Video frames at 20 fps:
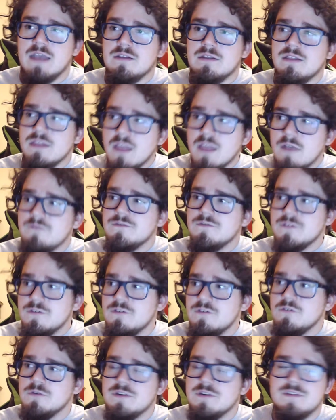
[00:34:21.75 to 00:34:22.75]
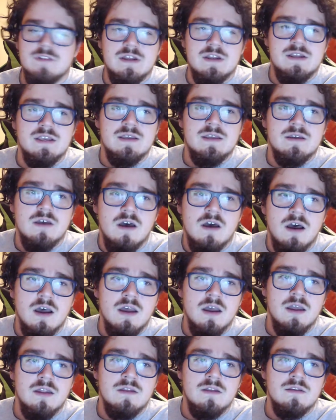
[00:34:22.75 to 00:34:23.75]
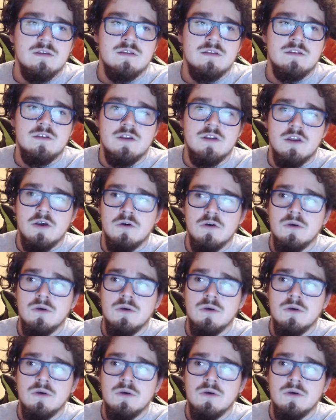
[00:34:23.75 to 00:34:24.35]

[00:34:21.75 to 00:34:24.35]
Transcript: love to do a study on, you know,